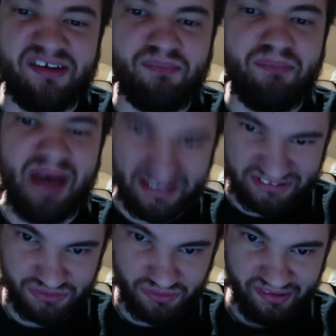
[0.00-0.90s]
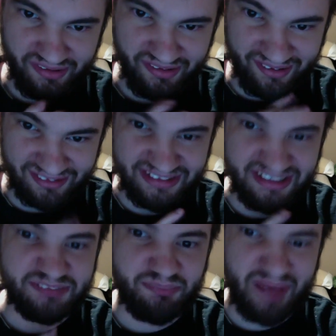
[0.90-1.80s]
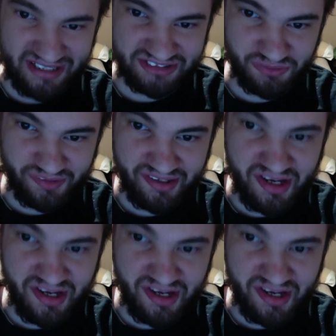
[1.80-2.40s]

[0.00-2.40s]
backstory. Like, honestly, his backstory,